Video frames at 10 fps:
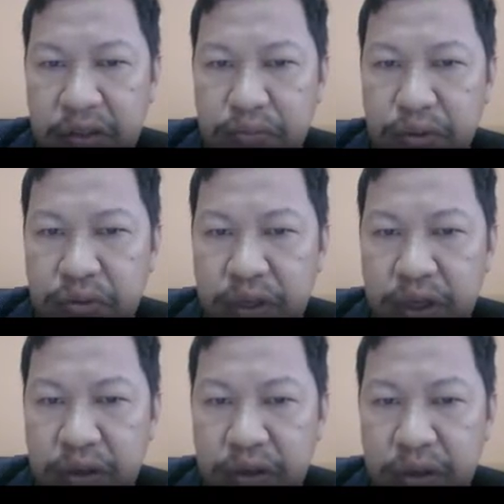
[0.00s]
books.
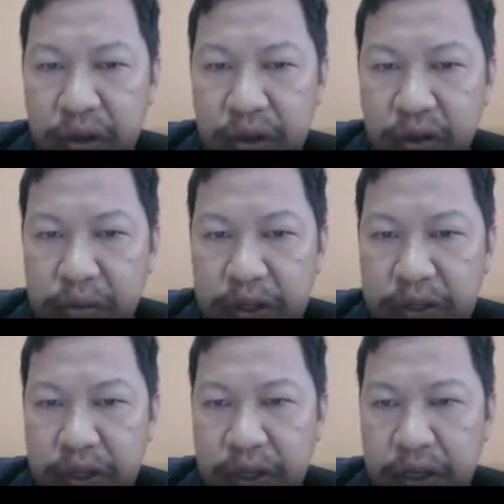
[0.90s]

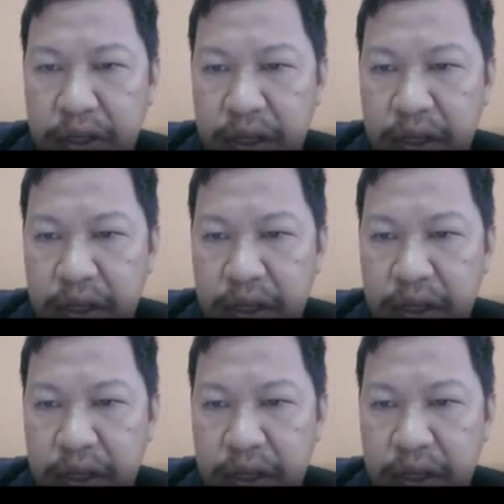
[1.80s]
Tamasi,